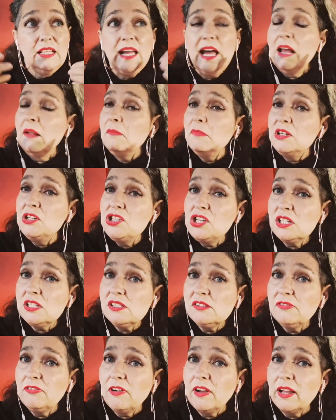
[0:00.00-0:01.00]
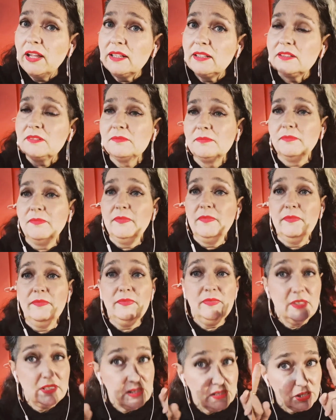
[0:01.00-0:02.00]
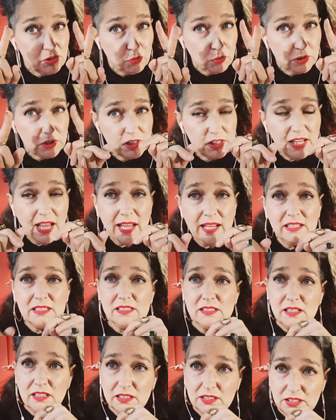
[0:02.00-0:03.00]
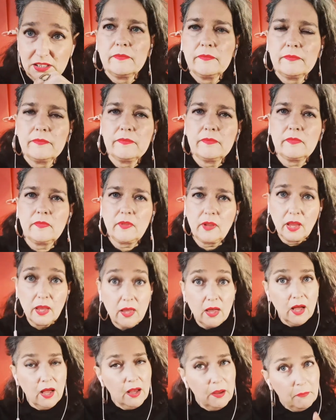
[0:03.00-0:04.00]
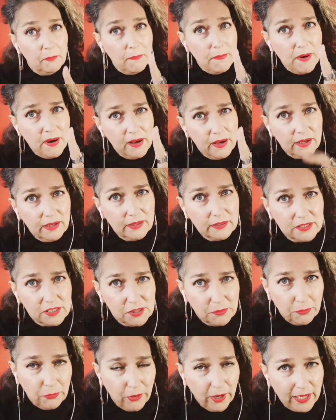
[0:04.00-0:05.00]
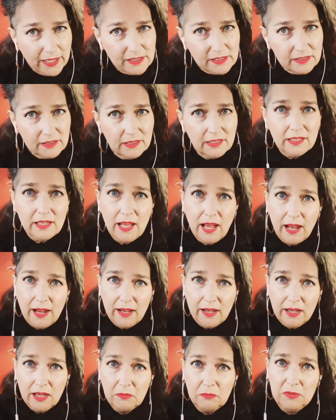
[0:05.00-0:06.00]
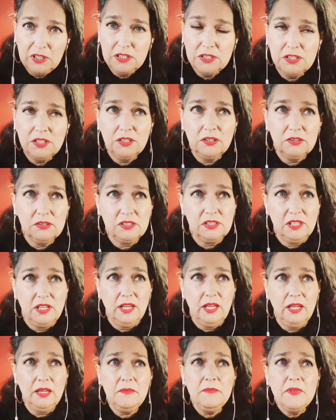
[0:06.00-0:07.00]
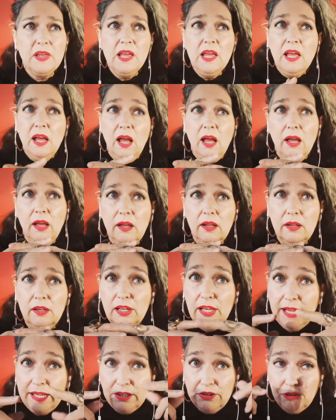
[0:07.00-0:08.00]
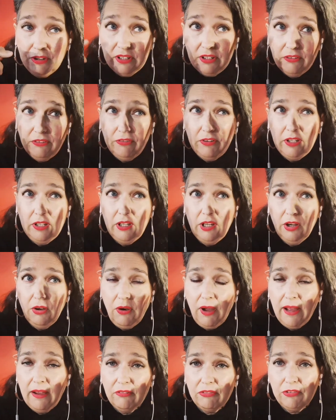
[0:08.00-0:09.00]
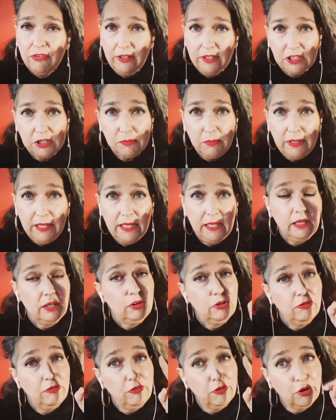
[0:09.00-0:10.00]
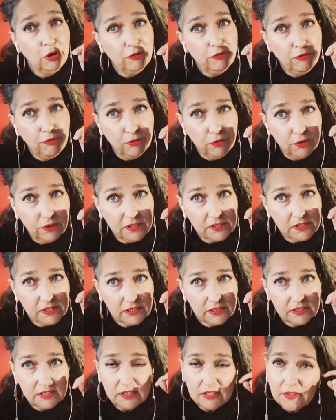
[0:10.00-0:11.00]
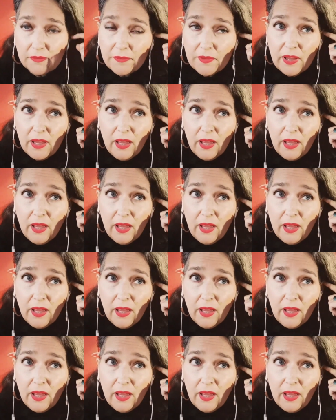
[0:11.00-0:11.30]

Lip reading: can't be justified. This is what science does. But surprisingly, I hear Michio say later in the video, after explaining the four forces,